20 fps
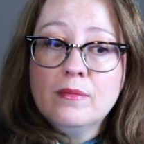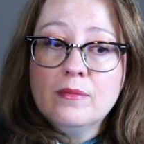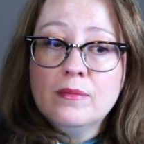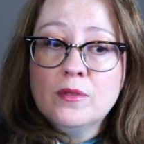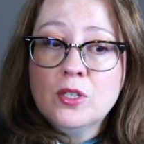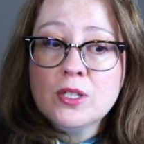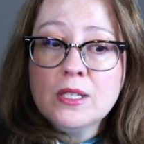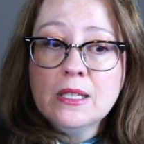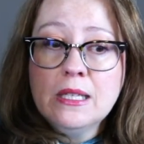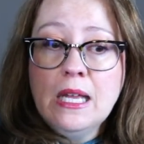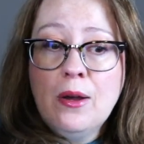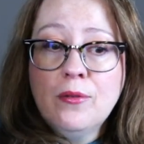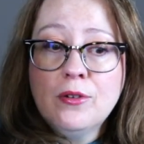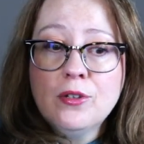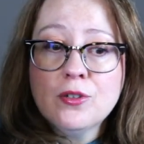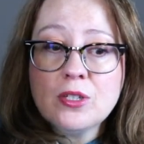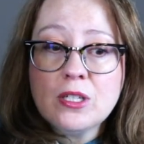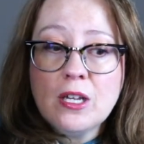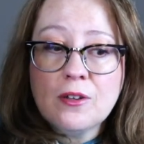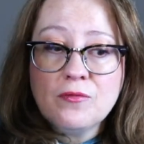just allowing
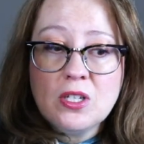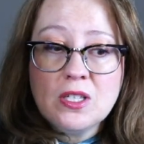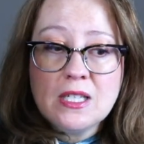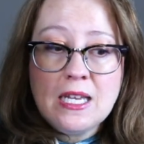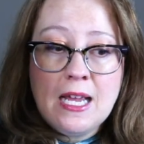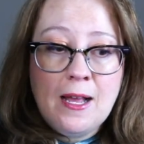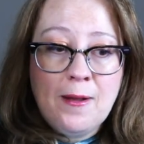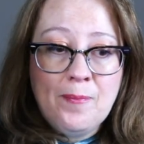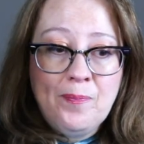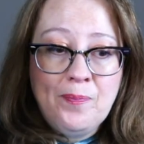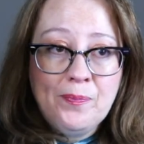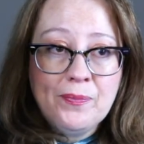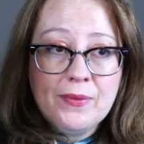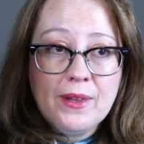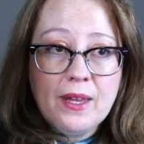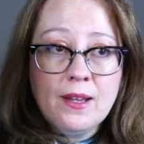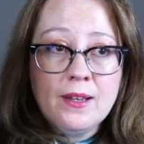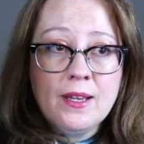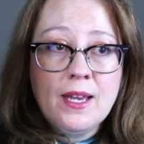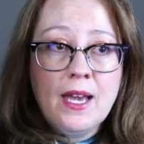yourself to say,
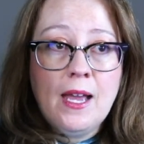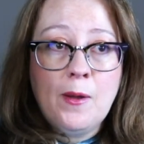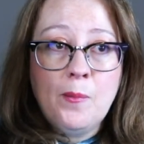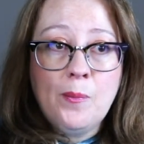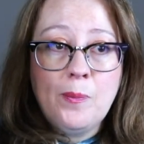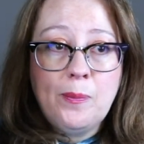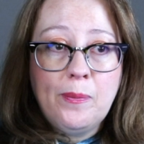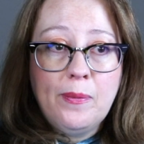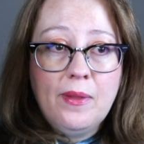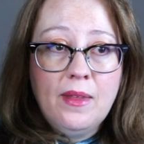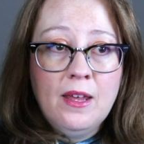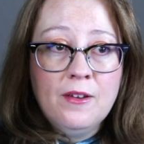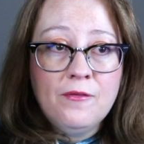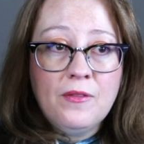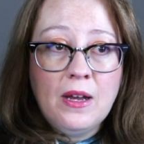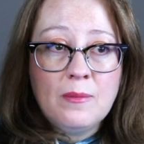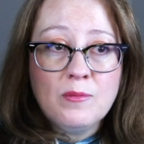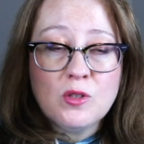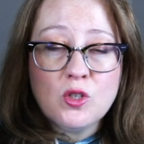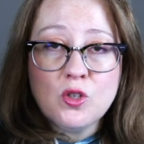okay, if
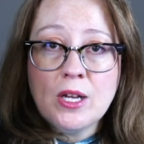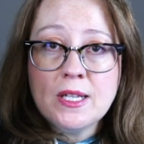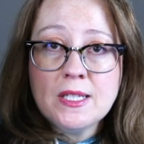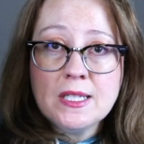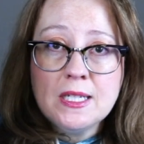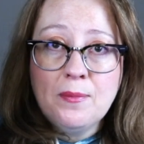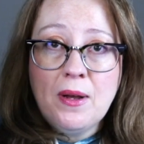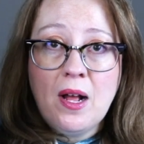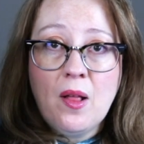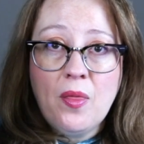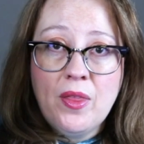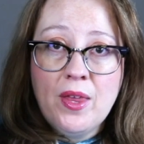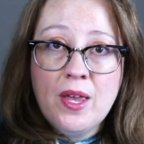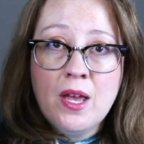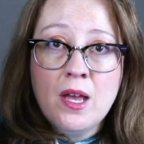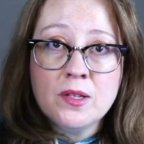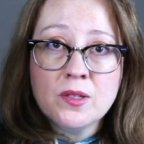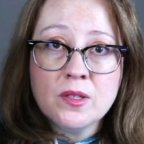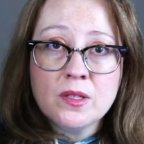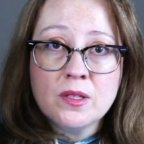I'm stressed about
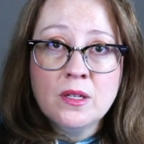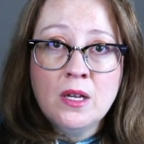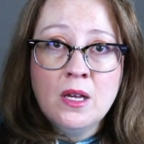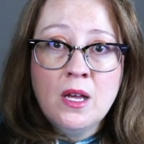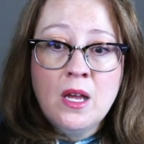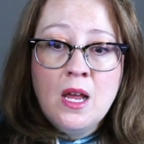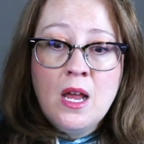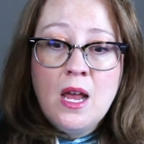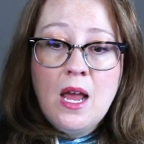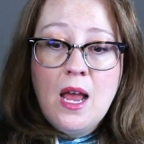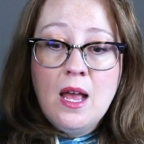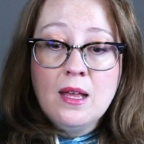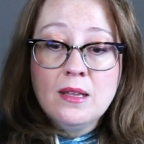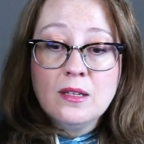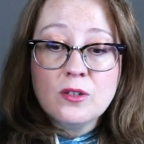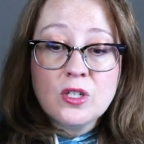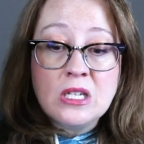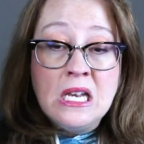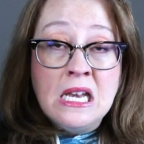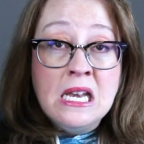this and
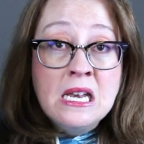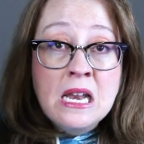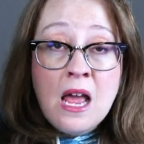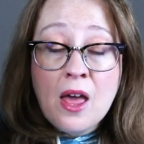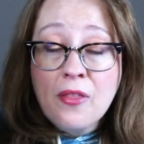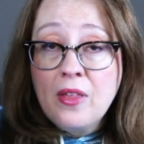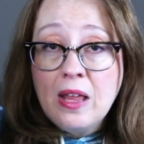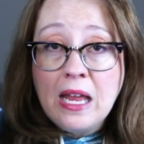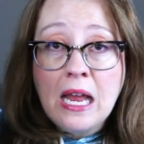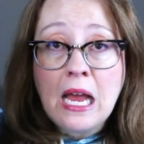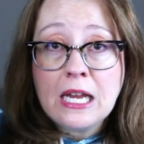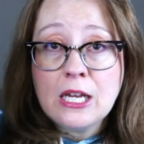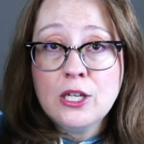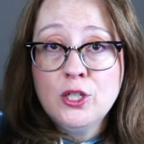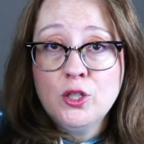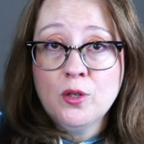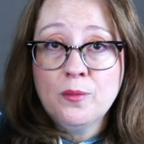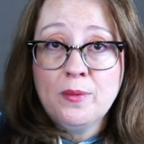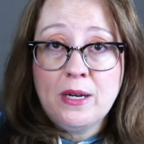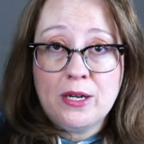there's nothing I can
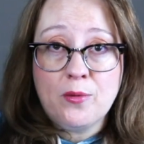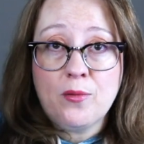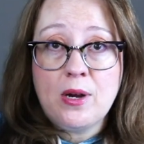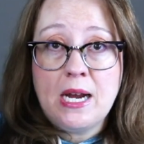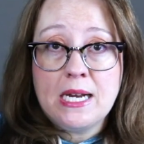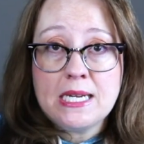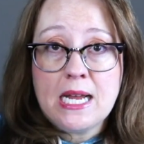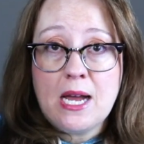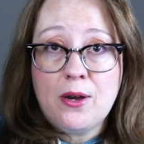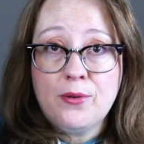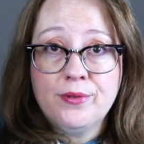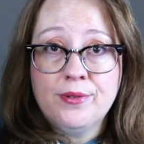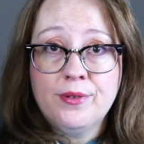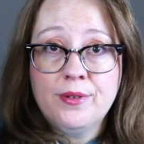do about it right now?